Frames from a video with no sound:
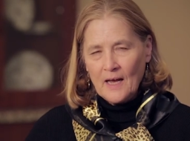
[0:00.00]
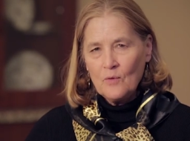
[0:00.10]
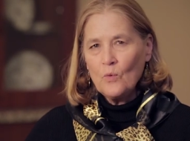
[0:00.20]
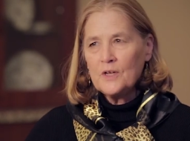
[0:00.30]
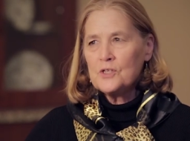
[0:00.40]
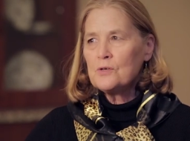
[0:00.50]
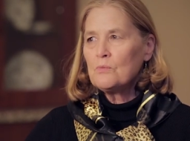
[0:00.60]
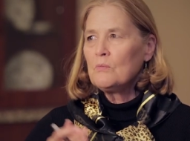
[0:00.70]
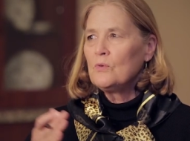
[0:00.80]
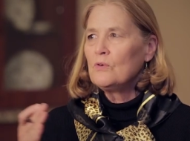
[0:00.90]
And once you
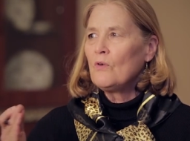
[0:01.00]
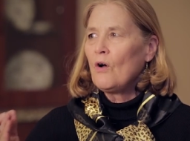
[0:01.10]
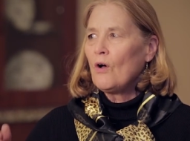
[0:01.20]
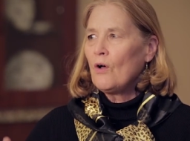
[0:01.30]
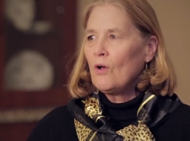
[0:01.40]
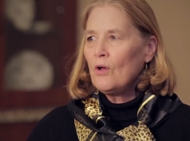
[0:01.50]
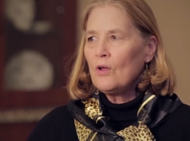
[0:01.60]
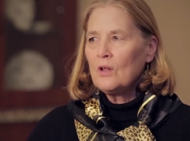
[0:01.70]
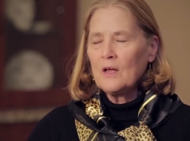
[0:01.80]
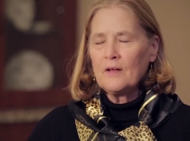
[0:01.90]
remove
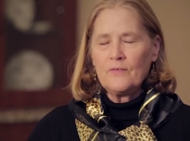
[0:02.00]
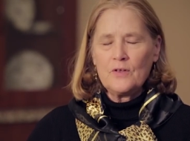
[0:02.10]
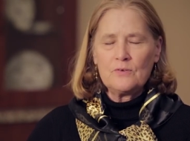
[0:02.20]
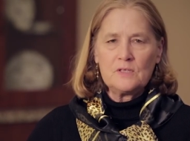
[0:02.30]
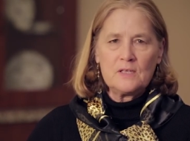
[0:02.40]
all of those